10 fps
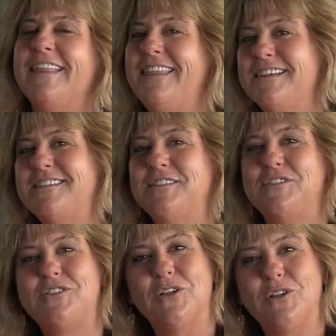This
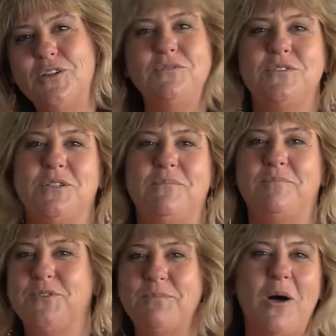is Salute to
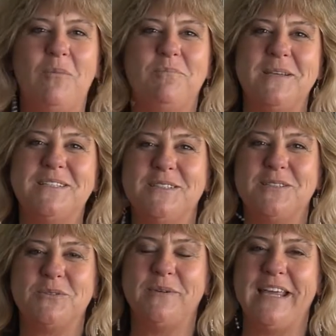Small
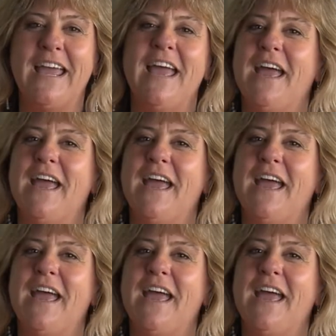Business Week,